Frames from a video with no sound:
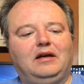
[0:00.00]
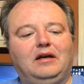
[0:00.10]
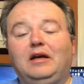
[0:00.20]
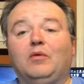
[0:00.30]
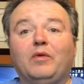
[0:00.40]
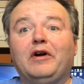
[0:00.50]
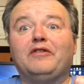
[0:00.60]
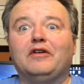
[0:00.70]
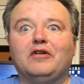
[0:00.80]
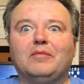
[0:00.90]
it
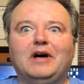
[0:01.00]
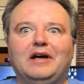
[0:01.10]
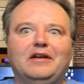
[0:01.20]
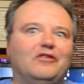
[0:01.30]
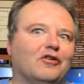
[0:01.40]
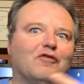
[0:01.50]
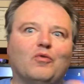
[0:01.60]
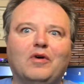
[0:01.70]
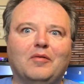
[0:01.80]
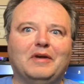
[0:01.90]
wears on your mind. It's
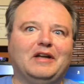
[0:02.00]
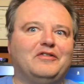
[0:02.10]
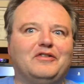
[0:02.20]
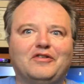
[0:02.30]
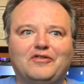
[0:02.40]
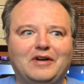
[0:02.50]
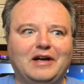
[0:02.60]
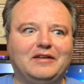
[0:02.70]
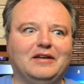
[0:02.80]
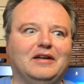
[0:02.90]
overwhelming. It's
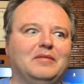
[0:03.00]
distracting.